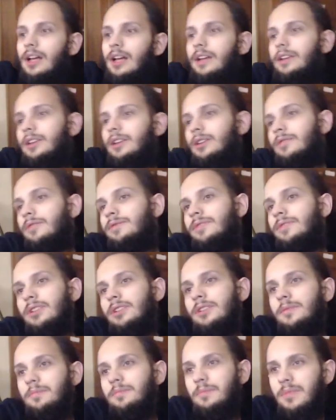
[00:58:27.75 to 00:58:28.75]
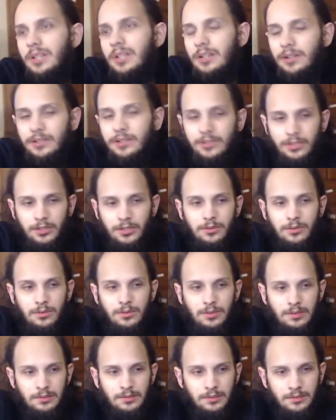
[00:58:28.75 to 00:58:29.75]
And go for a minute or two.
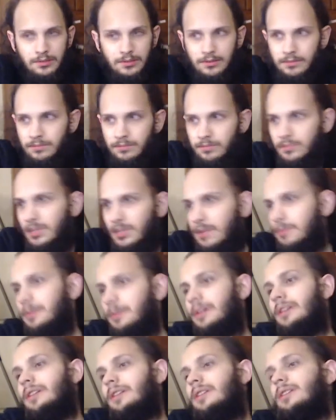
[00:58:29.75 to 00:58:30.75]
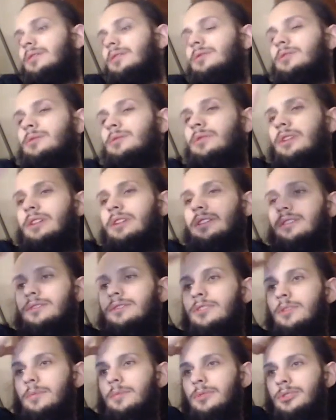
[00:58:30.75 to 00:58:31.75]
Probably not going to go too late.
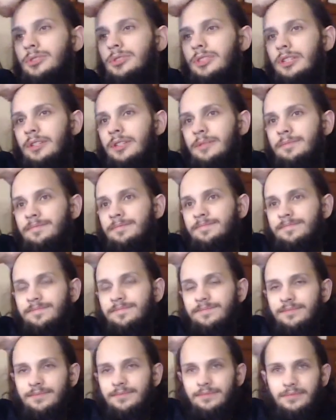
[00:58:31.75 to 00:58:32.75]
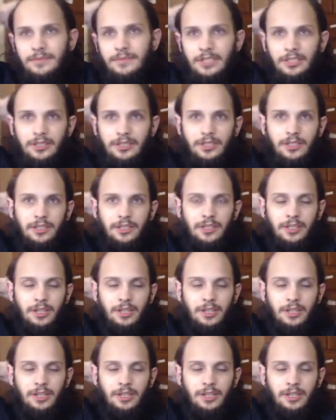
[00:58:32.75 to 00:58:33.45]
It's almost 10. Need to